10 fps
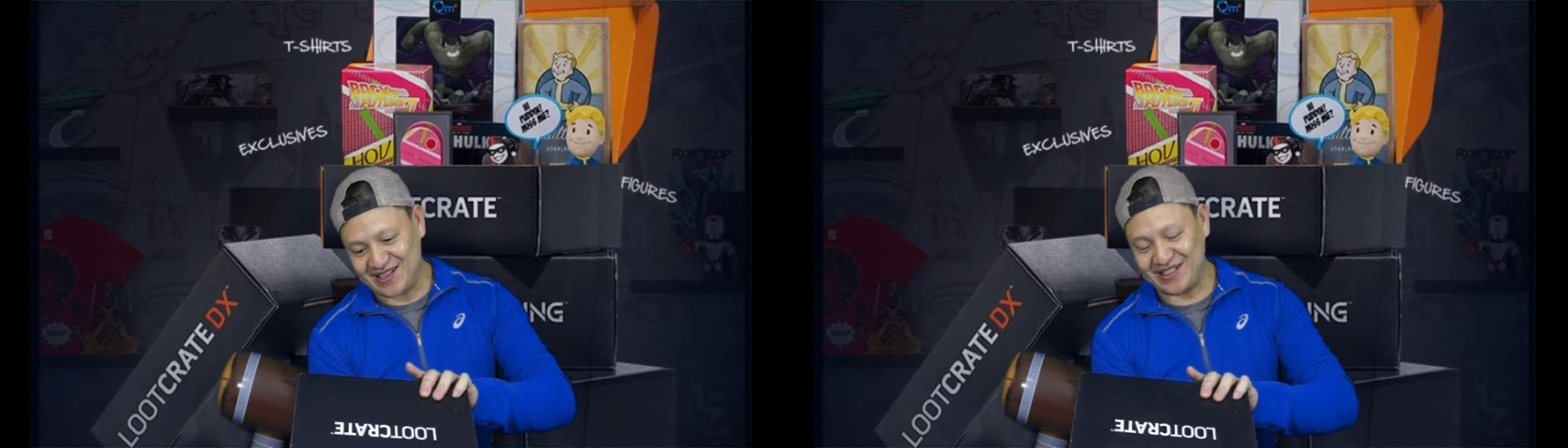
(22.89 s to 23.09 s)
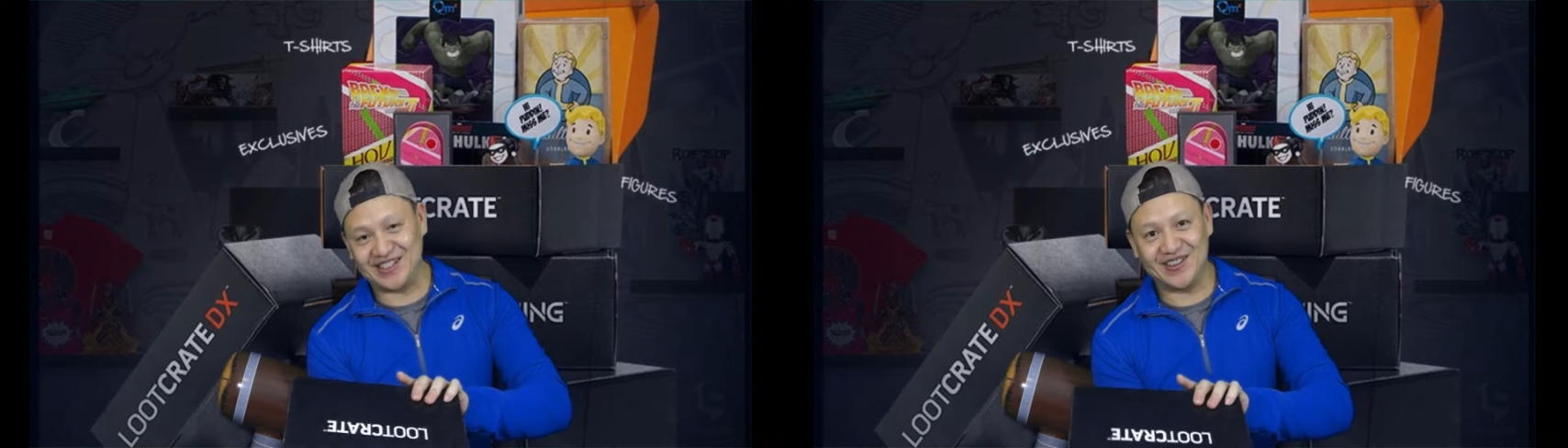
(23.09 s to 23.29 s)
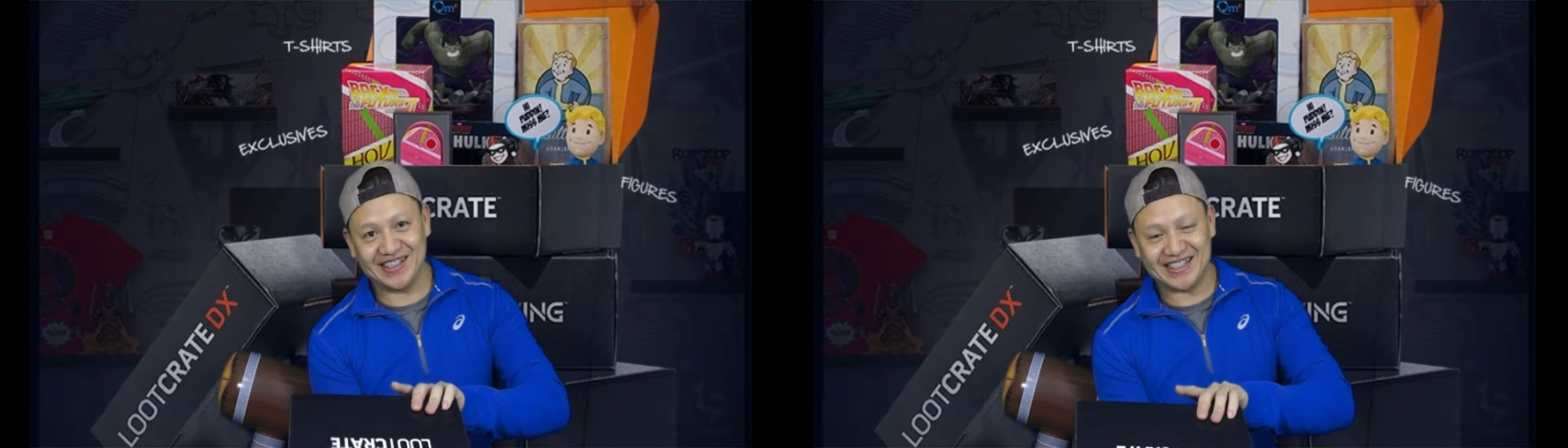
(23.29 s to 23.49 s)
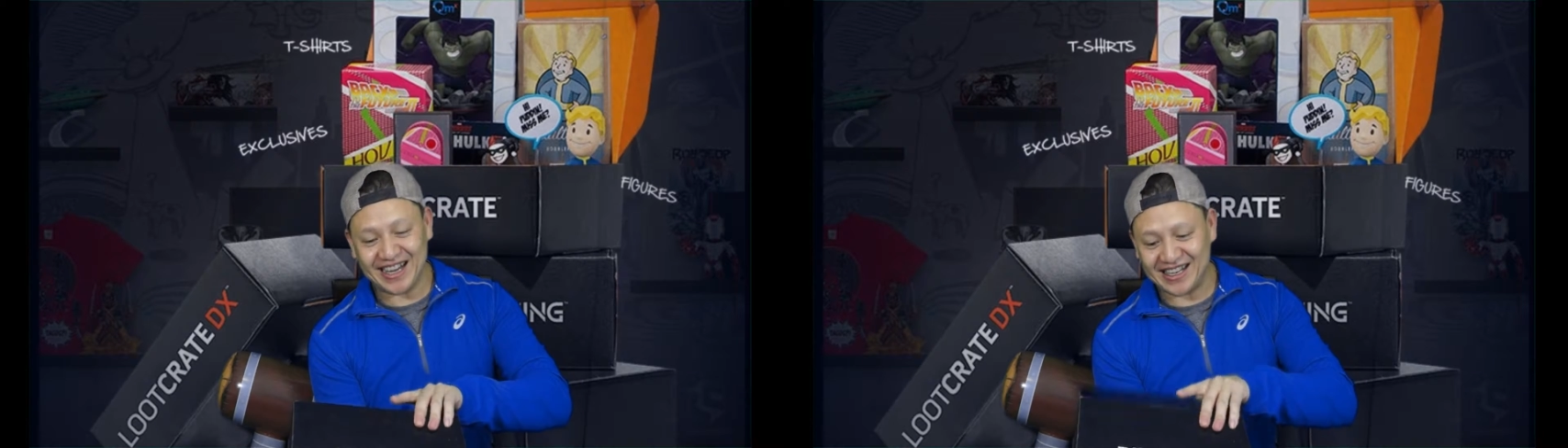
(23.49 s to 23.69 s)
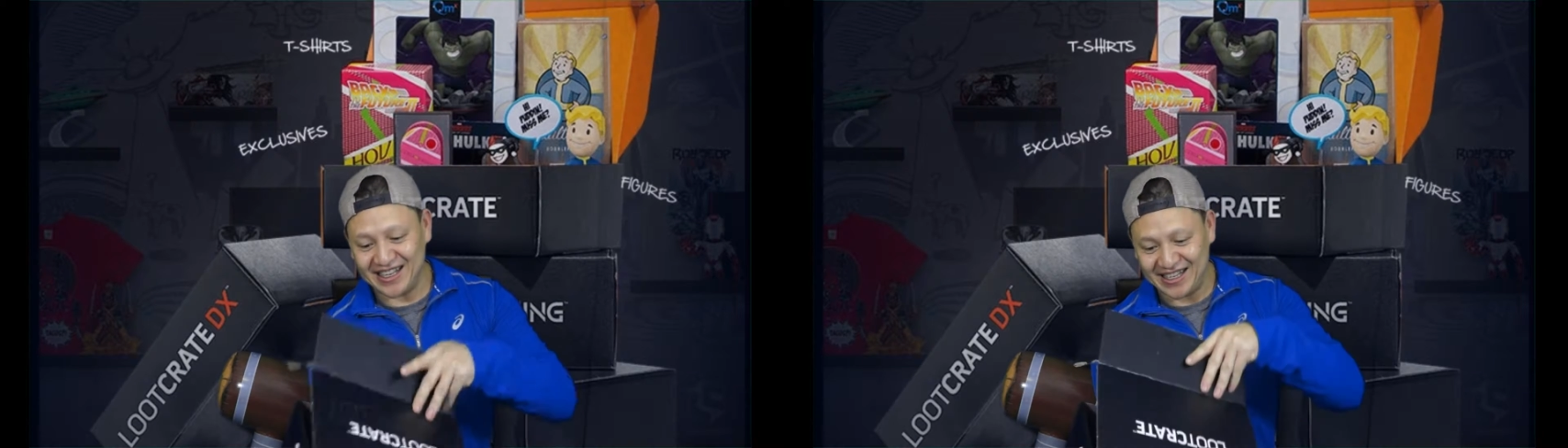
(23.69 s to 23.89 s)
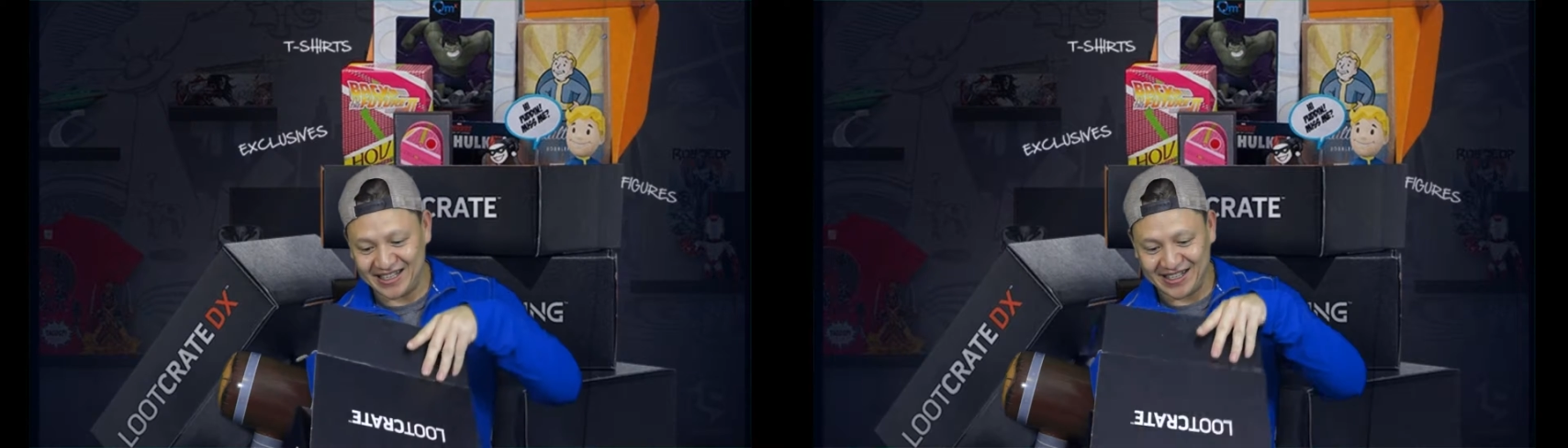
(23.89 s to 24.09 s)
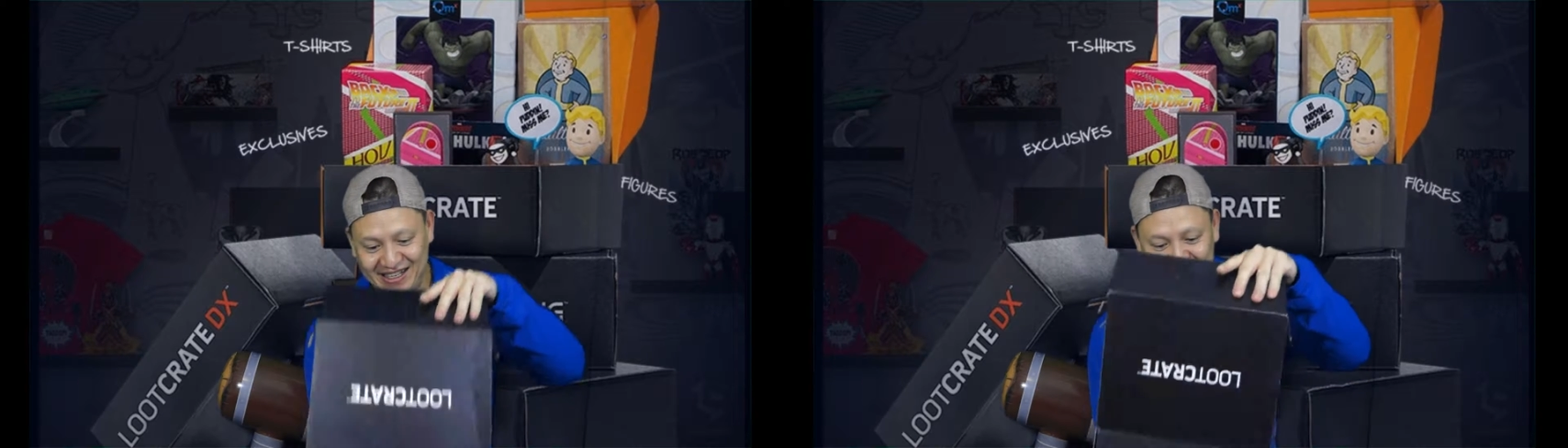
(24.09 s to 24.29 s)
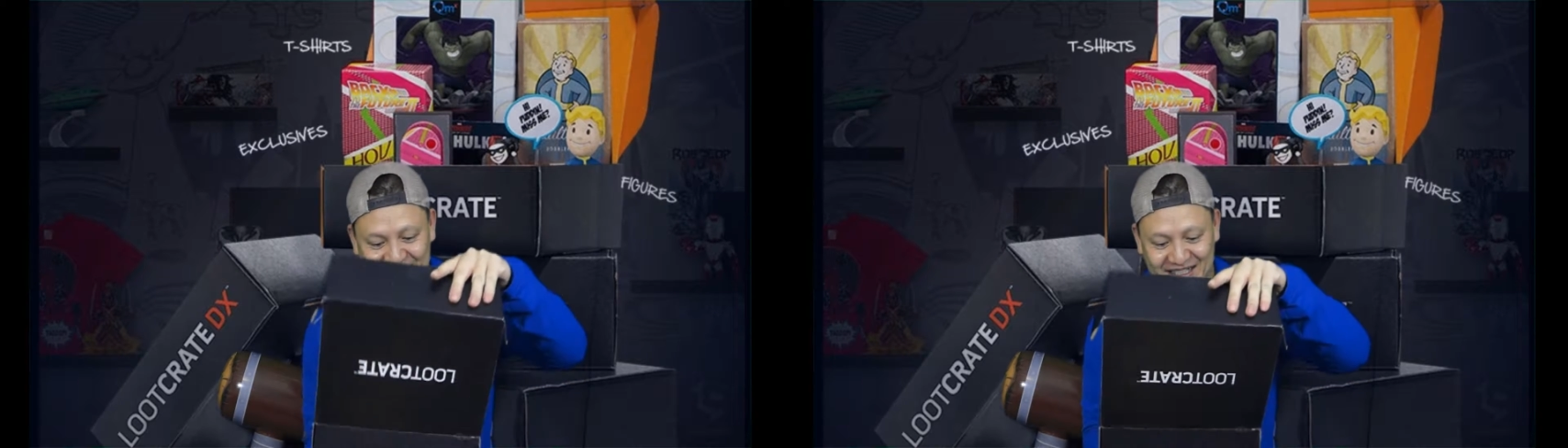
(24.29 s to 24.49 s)
So excited.
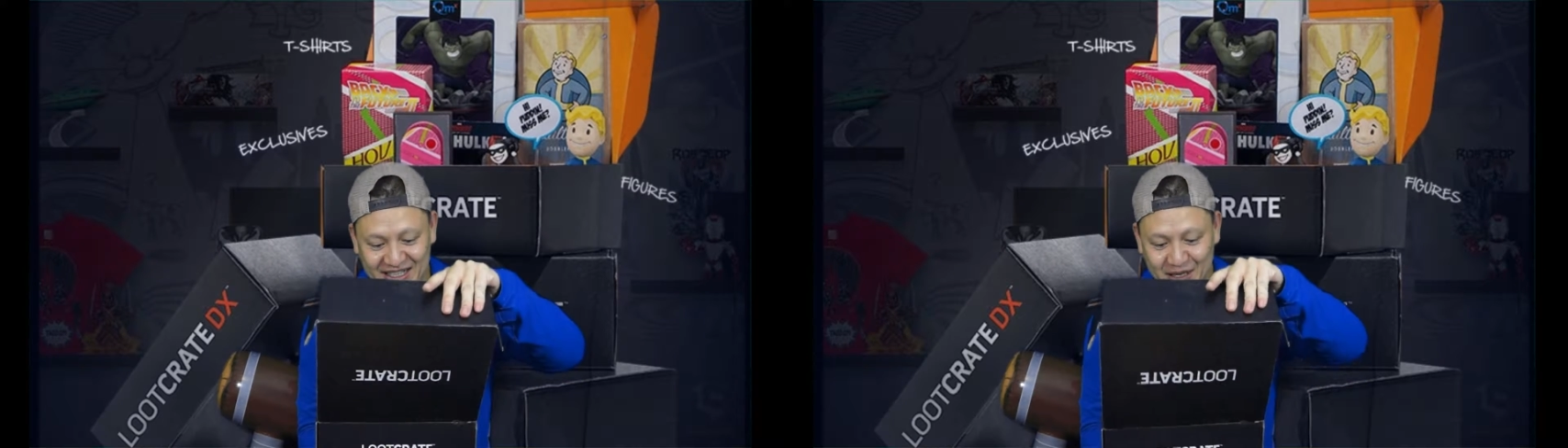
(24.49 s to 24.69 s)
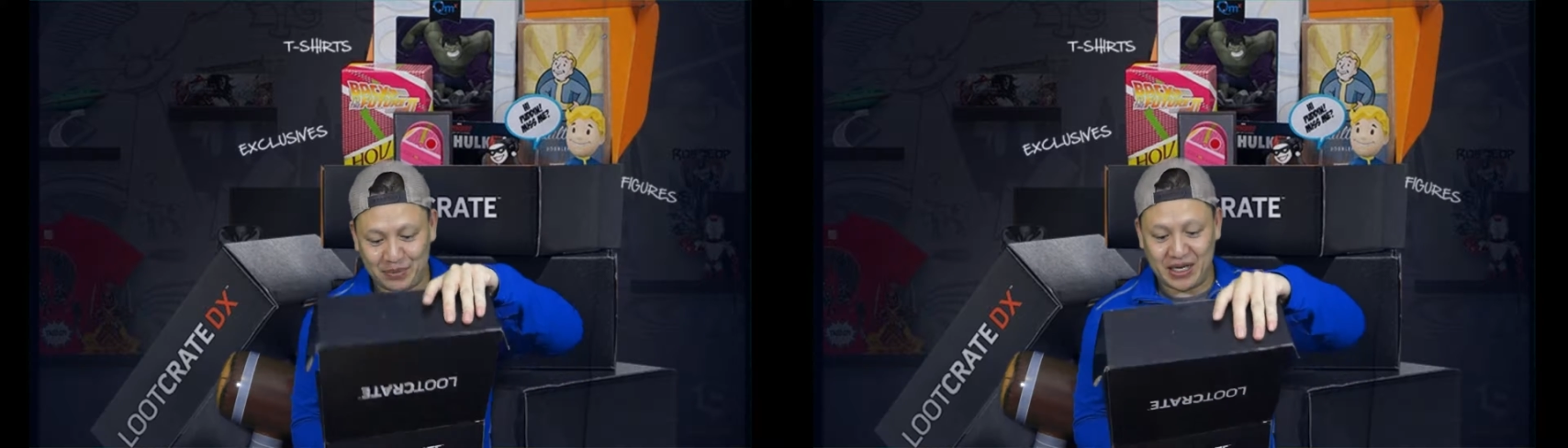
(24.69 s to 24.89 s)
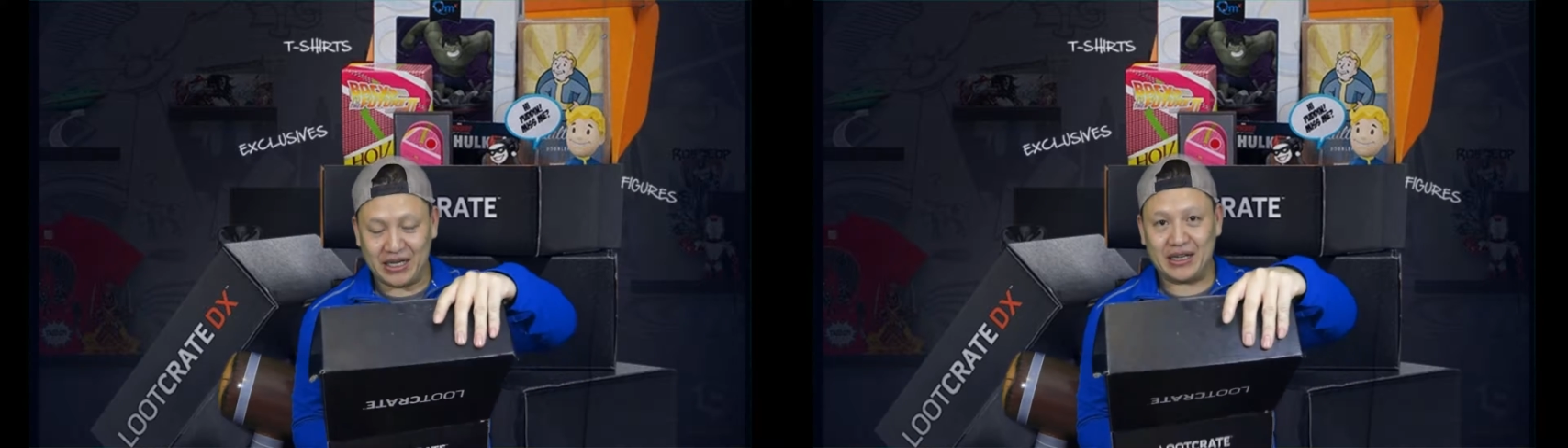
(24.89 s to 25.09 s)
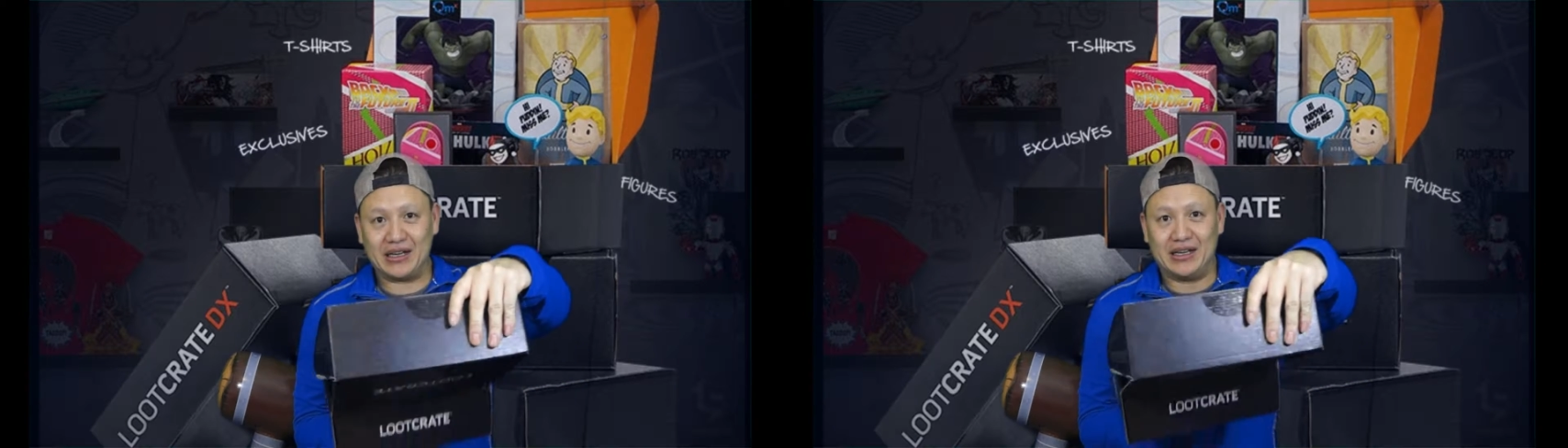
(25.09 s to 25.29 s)
Here's a sneak peek.